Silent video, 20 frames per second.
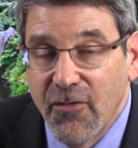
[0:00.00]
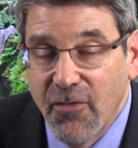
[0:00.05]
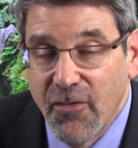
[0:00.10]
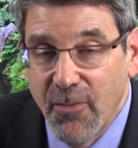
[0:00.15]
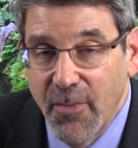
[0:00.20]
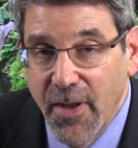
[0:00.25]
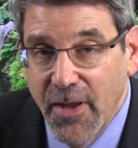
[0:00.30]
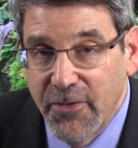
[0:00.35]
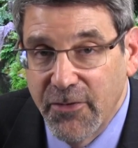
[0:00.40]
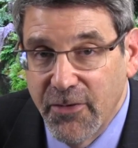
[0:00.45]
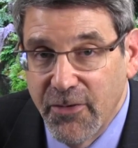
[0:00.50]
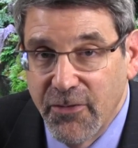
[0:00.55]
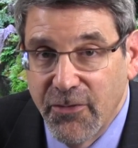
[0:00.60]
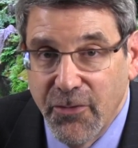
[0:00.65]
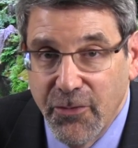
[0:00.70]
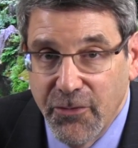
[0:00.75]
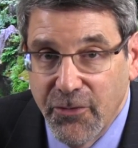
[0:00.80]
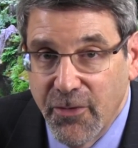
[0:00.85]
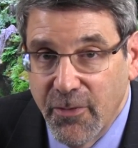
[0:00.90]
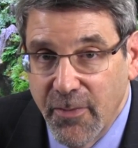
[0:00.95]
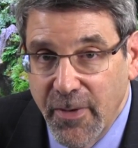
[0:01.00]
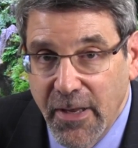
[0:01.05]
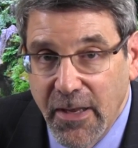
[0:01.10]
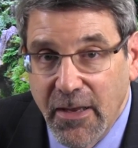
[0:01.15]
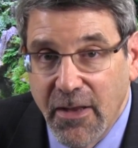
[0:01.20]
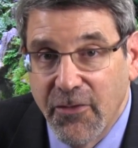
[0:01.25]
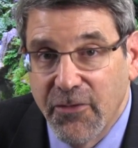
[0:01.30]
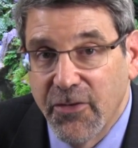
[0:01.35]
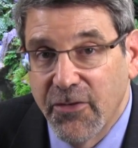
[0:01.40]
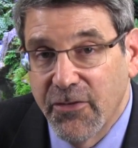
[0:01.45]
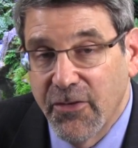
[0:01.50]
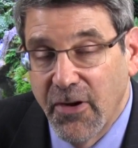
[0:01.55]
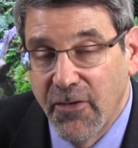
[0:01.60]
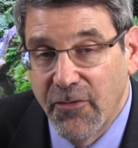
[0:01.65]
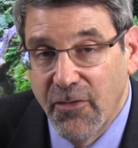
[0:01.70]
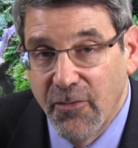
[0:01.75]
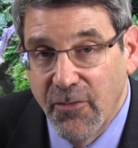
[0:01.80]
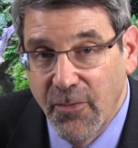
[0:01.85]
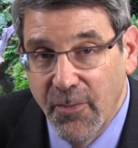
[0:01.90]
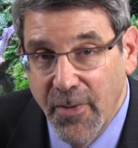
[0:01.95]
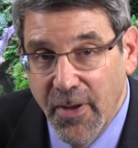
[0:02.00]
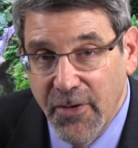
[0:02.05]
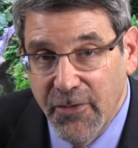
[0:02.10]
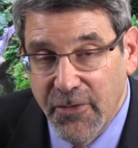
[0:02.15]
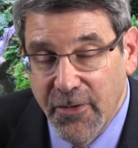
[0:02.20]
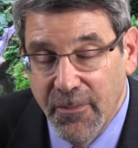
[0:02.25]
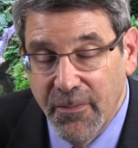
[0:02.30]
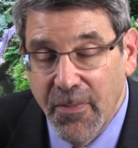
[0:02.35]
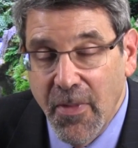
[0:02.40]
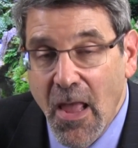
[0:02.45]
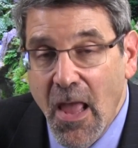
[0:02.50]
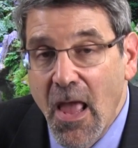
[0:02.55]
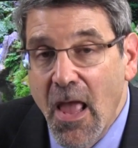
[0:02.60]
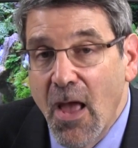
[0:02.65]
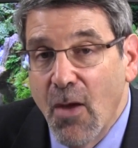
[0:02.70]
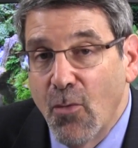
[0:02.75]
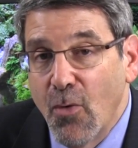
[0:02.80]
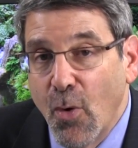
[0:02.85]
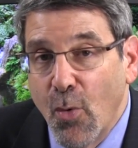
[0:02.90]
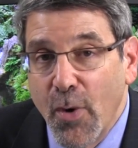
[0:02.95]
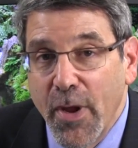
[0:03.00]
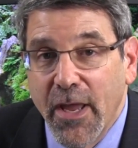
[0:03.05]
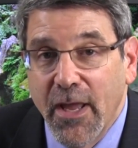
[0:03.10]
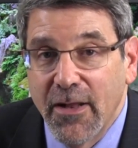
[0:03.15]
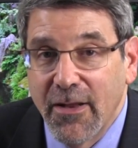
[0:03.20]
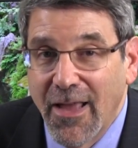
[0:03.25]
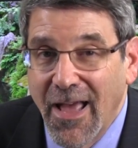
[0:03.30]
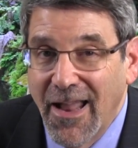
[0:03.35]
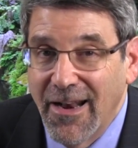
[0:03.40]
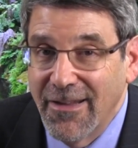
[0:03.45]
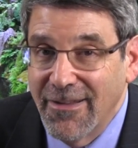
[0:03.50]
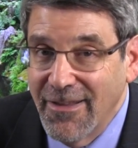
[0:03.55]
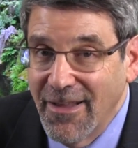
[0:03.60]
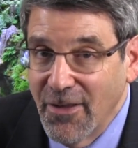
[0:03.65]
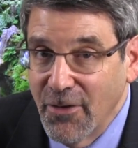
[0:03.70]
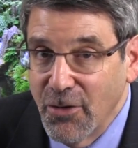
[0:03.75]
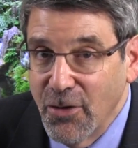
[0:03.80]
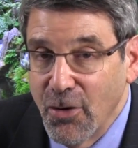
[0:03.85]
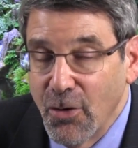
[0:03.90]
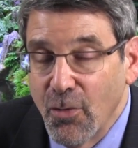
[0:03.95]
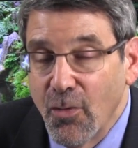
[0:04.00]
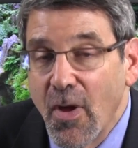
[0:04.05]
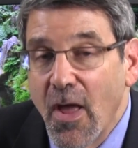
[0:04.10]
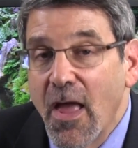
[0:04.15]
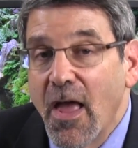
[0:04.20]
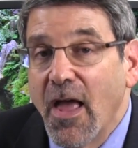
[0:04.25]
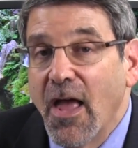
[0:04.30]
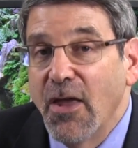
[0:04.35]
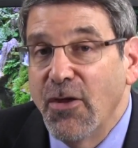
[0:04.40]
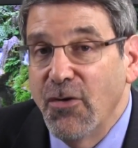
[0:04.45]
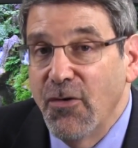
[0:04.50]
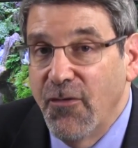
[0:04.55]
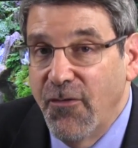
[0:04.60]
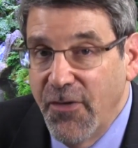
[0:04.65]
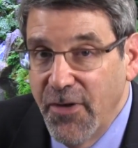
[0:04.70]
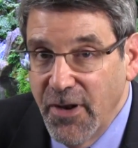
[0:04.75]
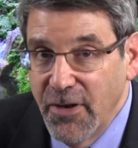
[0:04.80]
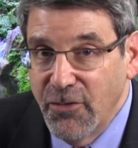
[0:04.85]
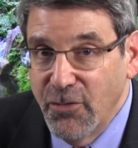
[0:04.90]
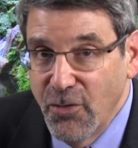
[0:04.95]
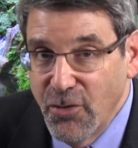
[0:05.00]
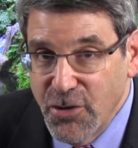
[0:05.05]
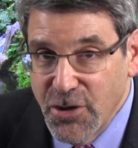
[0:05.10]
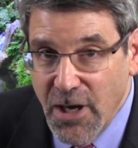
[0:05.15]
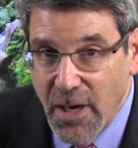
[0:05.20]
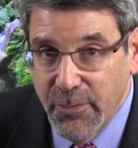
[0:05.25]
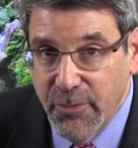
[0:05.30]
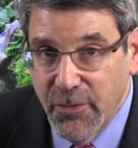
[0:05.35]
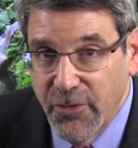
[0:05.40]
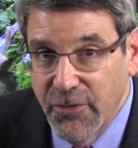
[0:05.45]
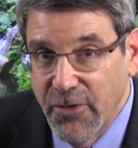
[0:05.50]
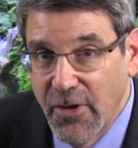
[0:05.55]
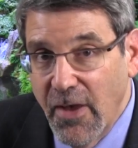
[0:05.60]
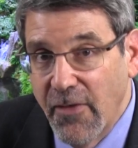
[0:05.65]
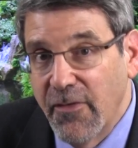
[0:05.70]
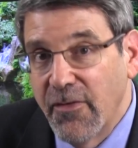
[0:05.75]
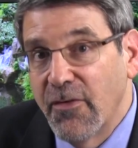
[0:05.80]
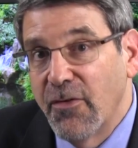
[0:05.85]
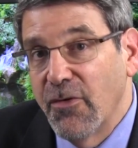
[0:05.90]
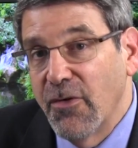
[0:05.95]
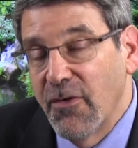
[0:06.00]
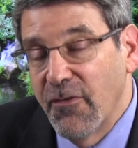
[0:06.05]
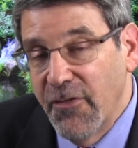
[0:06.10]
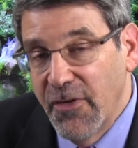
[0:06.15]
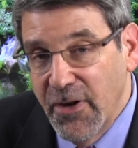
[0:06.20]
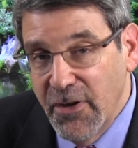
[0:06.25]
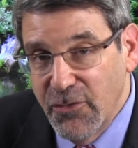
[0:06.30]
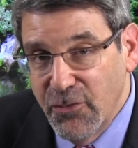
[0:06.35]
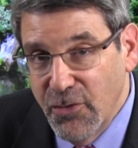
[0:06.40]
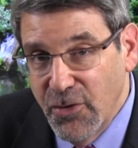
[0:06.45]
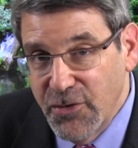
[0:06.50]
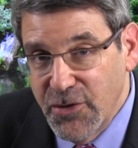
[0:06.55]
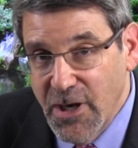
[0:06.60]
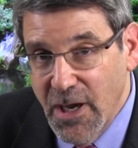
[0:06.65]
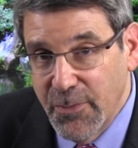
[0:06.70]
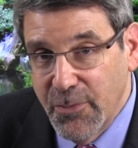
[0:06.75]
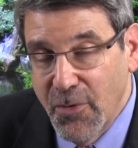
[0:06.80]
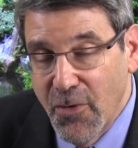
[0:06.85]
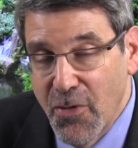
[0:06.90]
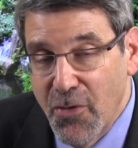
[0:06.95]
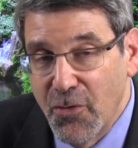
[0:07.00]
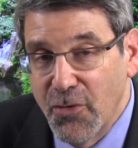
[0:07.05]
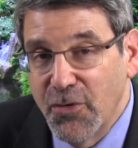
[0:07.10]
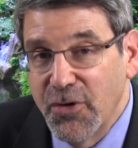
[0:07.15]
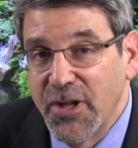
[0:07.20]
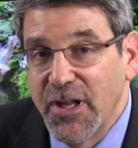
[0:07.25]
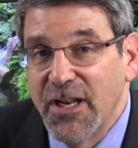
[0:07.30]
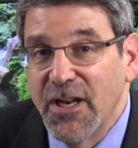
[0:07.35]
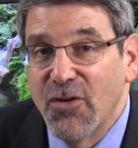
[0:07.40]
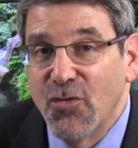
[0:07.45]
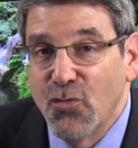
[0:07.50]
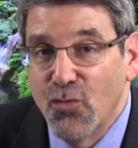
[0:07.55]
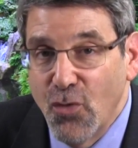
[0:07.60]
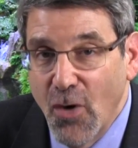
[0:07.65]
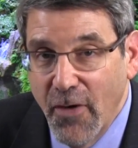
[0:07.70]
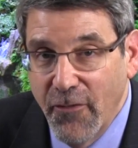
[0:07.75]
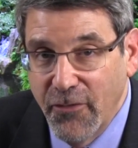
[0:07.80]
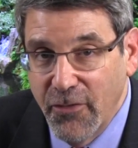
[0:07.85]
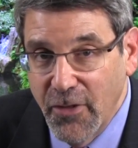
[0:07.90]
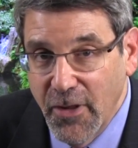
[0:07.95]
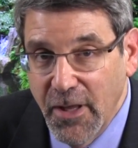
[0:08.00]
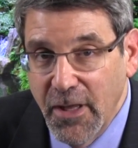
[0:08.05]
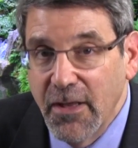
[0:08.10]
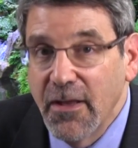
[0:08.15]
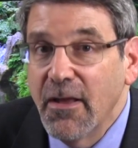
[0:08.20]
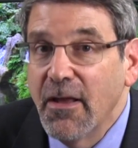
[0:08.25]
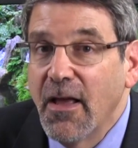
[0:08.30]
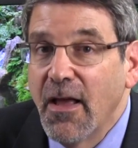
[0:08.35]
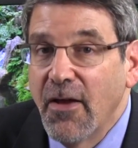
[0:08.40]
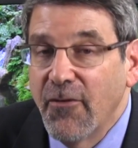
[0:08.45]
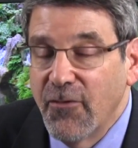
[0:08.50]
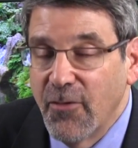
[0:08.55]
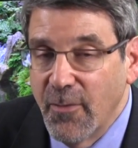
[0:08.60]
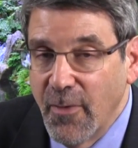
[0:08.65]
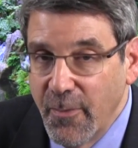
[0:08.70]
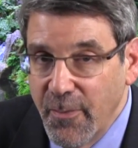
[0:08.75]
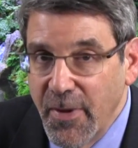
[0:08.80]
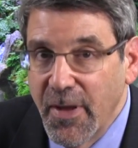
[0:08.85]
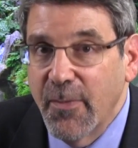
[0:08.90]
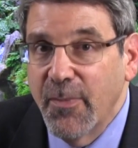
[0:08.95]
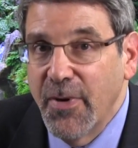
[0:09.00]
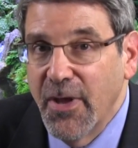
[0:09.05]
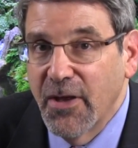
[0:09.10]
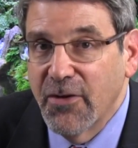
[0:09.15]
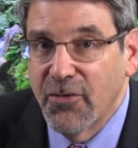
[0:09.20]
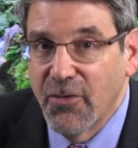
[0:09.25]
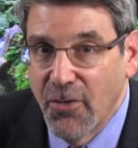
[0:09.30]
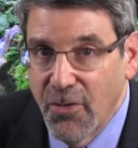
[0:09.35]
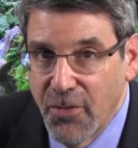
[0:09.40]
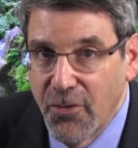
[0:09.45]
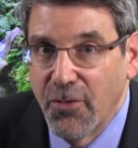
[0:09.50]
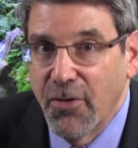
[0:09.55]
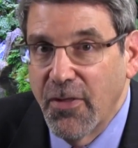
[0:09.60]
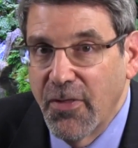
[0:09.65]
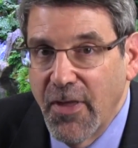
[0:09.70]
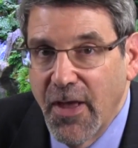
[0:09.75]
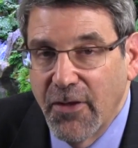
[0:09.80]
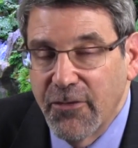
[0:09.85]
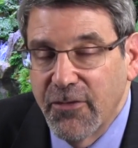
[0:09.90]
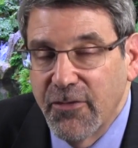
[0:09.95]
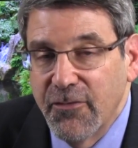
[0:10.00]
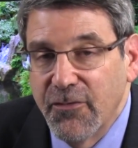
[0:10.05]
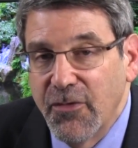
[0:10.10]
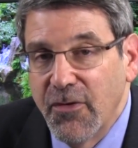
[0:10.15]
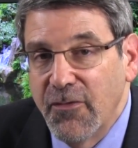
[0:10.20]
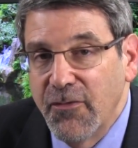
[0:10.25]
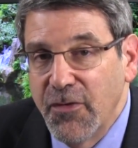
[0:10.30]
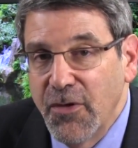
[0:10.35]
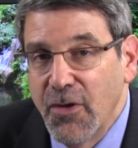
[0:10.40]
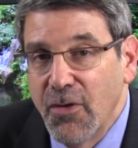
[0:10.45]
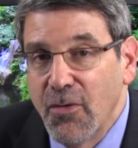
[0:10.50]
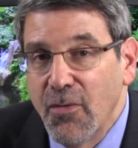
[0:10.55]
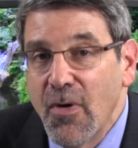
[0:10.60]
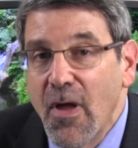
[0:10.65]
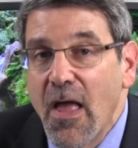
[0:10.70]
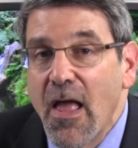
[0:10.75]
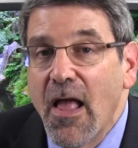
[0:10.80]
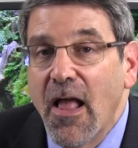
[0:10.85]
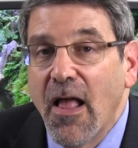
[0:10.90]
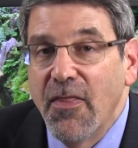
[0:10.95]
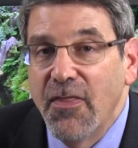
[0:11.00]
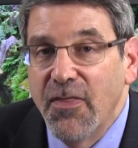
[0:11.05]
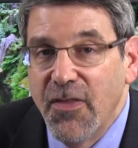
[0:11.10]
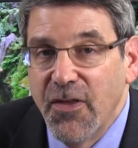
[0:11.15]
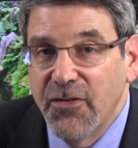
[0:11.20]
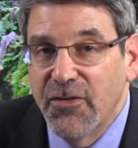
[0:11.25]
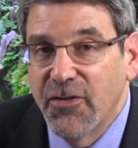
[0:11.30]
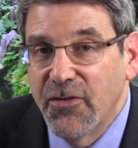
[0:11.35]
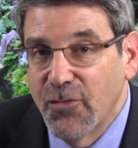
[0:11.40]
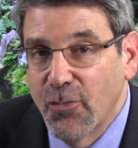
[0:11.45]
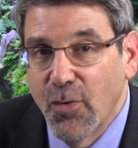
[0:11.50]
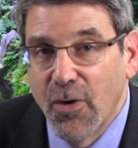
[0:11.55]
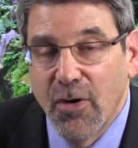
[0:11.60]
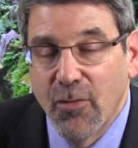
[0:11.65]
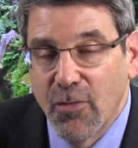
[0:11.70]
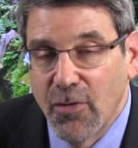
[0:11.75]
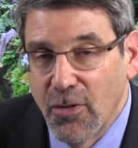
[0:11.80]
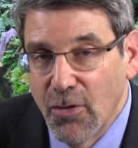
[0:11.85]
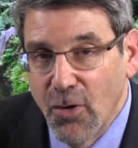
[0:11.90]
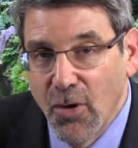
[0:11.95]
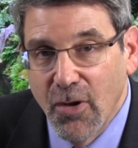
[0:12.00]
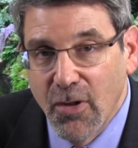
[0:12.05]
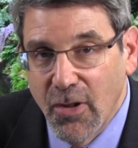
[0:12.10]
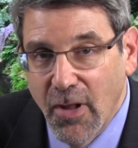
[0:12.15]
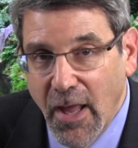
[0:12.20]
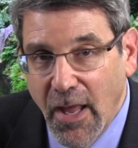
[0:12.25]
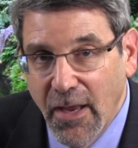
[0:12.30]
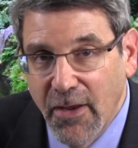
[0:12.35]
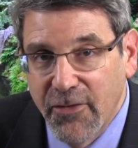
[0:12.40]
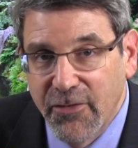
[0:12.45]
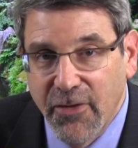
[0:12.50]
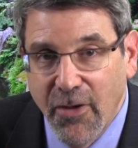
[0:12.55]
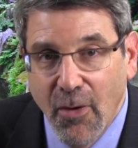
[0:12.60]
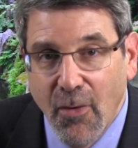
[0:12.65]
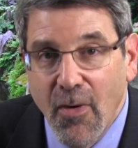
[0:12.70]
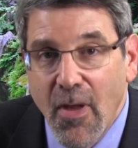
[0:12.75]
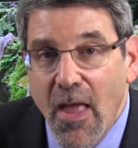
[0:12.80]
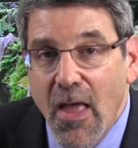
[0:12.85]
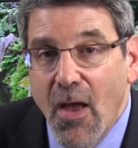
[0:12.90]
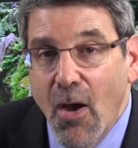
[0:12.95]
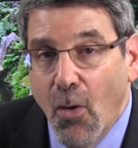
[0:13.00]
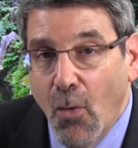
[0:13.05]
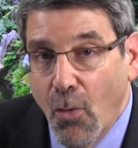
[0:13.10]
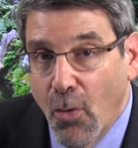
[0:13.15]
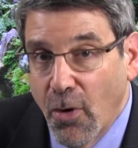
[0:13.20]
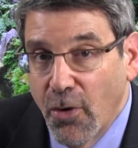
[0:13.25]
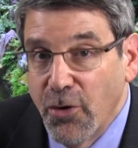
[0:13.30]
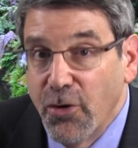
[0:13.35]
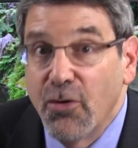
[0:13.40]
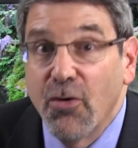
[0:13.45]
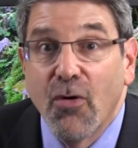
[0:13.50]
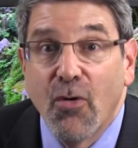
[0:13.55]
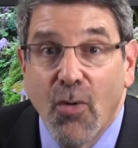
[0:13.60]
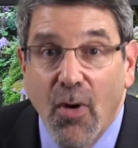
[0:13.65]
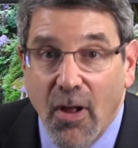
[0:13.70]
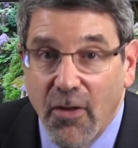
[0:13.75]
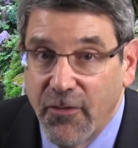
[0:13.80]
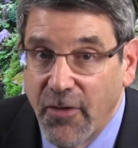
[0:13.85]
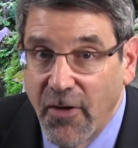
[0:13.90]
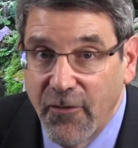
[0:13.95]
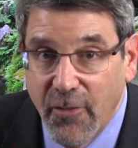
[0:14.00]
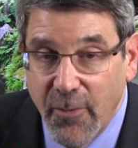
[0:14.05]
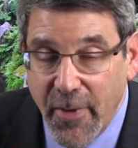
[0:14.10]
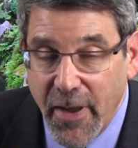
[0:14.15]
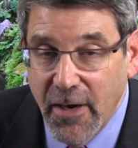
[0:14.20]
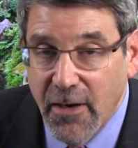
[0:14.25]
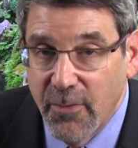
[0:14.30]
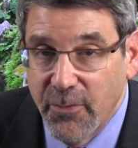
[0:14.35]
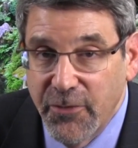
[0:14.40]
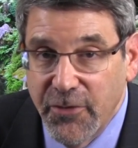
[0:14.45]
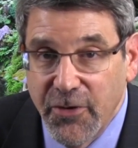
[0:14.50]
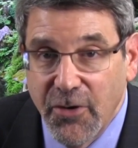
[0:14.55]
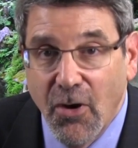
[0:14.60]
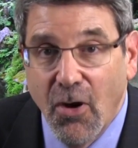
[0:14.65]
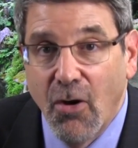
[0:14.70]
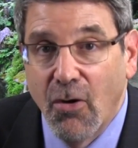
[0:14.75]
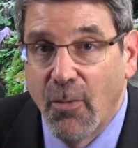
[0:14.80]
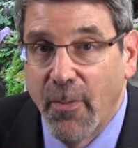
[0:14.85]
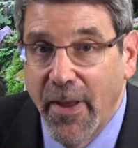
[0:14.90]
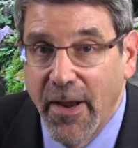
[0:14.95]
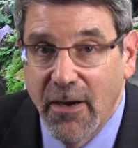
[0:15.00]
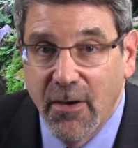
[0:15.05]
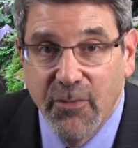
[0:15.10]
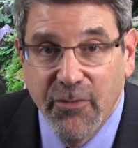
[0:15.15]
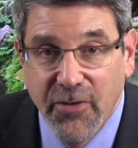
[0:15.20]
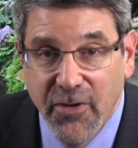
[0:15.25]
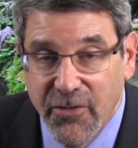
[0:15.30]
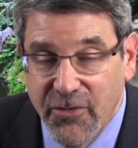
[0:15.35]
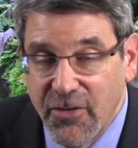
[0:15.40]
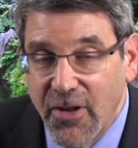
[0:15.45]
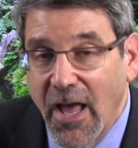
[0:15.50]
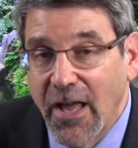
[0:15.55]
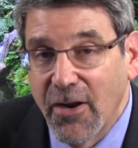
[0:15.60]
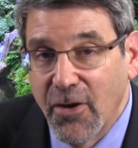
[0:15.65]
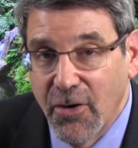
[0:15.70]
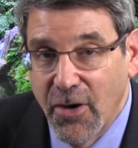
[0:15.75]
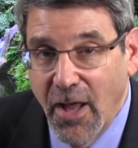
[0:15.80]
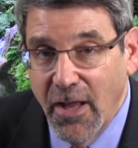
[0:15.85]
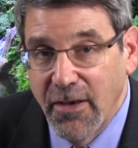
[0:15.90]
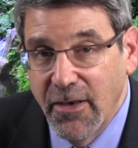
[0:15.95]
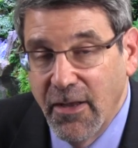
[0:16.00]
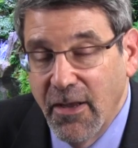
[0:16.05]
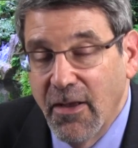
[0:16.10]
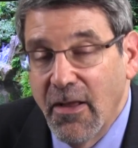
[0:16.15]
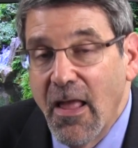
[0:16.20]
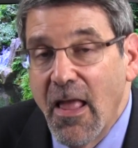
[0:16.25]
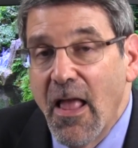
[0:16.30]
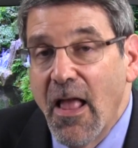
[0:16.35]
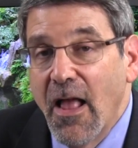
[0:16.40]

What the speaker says: information, Susan or me, gives us enough information where we can kind of tell you, you fit into a Chapter 7 or you fit into a Chapter 13, and roughly, from a big picture, 30,000-foot view, this is what it would look like. So, or you don't qualify for bankruptcy at all, or bankruptcy is not a good idea.